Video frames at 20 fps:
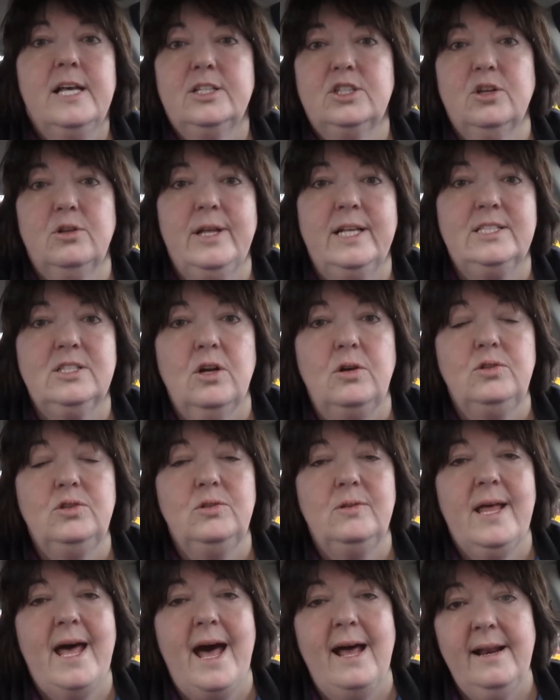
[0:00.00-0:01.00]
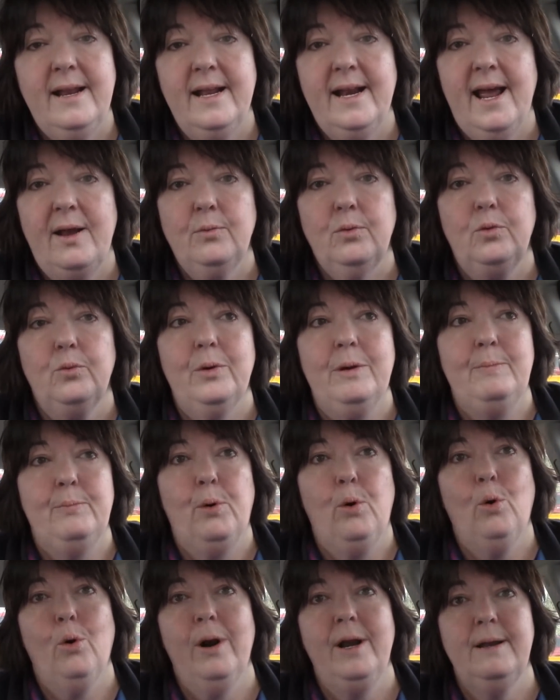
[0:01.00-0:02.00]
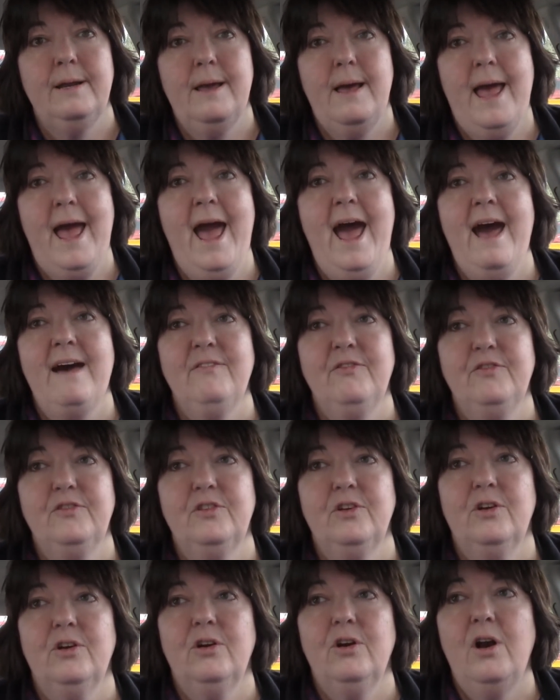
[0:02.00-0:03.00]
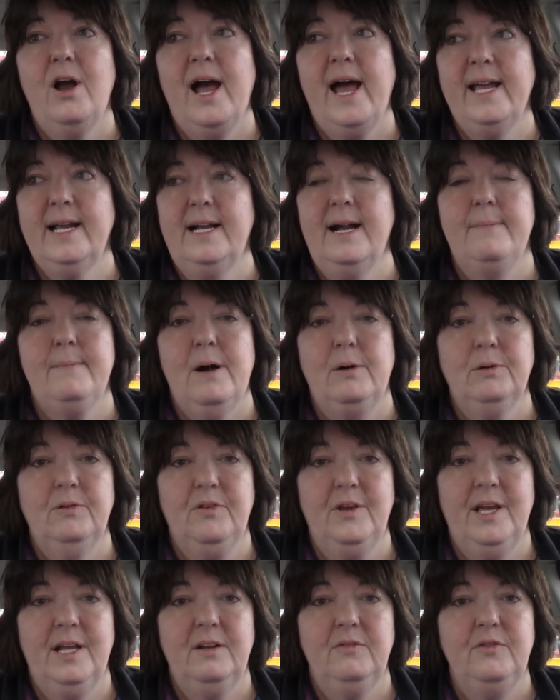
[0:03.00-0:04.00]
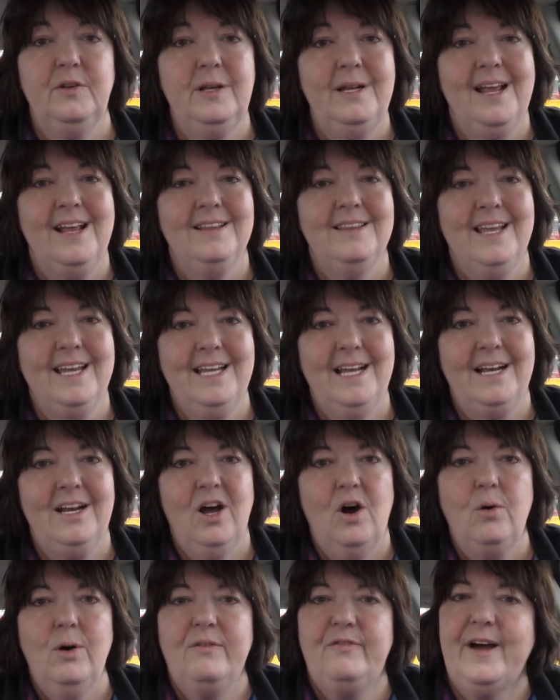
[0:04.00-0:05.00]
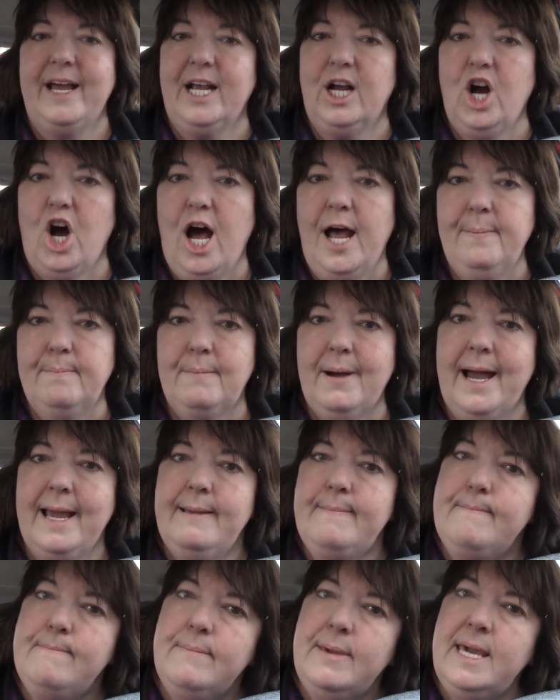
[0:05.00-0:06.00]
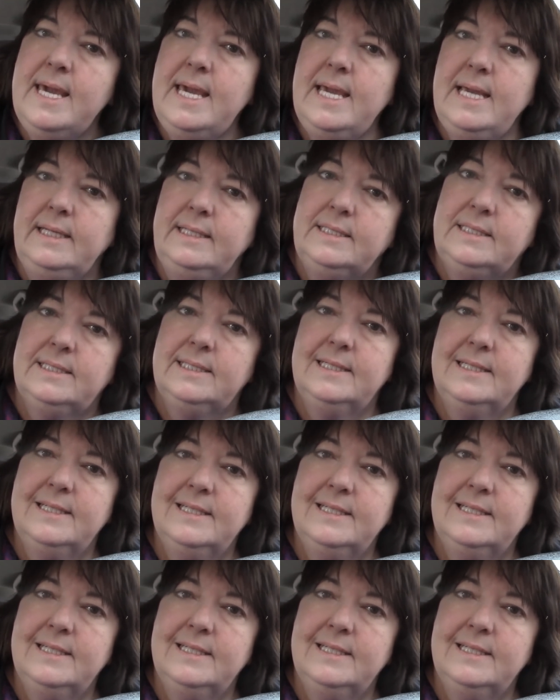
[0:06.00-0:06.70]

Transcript: So let's go do that, and I will report after I come out of Hannaford and let you know if I got my meat.